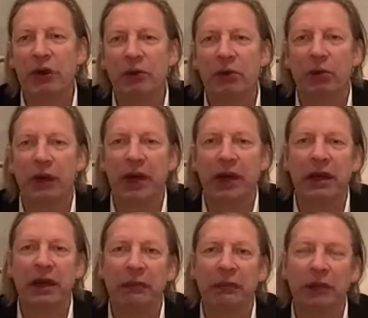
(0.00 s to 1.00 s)
we were
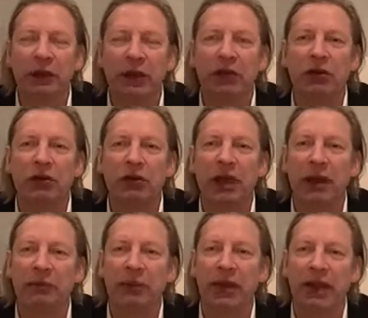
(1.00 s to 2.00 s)
winning political
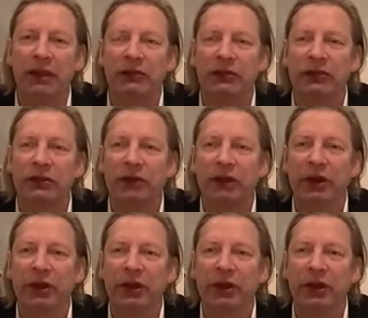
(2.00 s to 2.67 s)
campaigns.